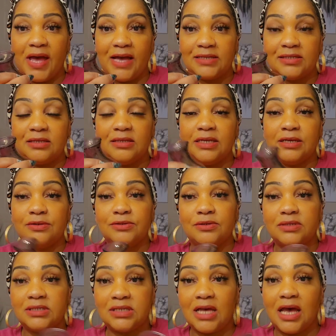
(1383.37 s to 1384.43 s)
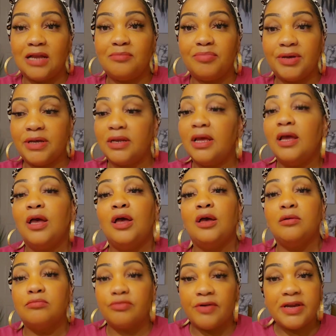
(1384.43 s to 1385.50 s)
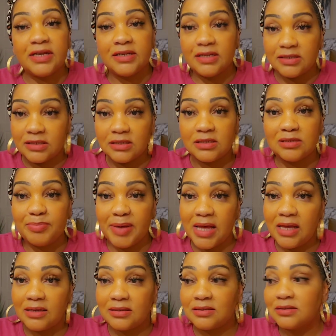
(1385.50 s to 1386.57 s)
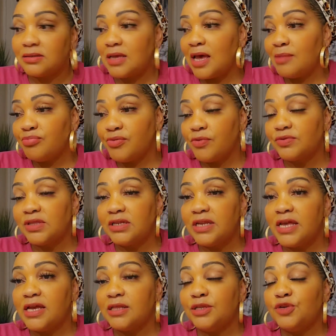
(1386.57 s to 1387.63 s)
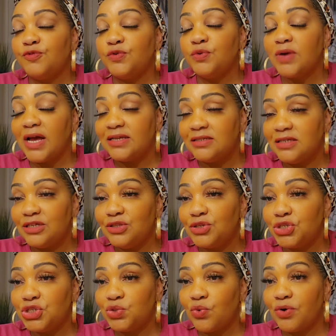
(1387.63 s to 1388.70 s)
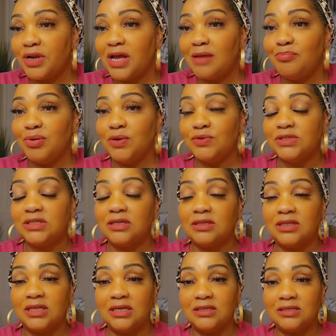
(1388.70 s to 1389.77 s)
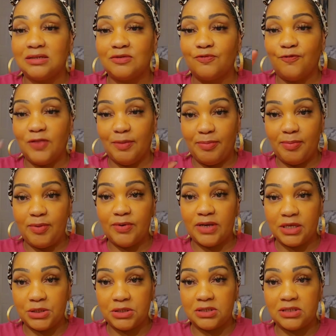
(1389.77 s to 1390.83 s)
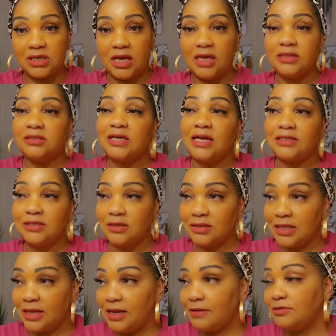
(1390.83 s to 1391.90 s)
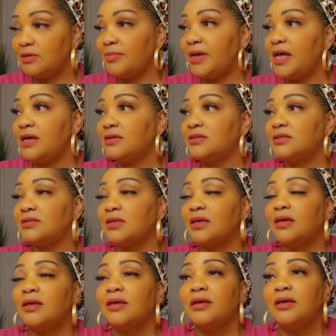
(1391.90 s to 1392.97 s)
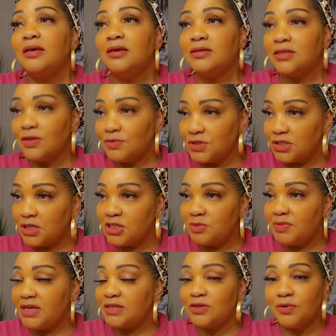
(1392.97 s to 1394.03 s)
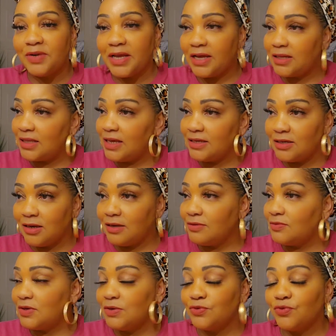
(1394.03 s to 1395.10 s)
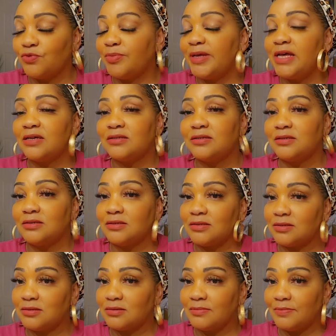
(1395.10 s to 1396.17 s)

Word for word: accent nails on the side. But breaking into this box, I broke the nail. And if you guys seen the short, I posted these flippable kitchen signs. I took that out the box. Don't judge me don't act like y'all don't go through boxes.